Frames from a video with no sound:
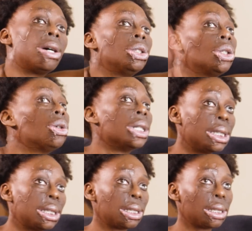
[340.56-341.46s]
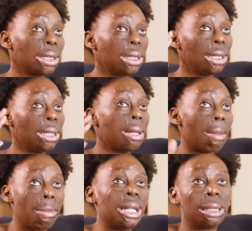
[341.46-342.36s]
no choice
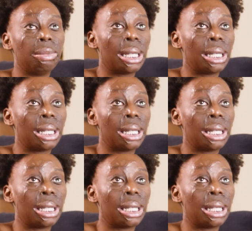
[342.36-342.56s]
but to be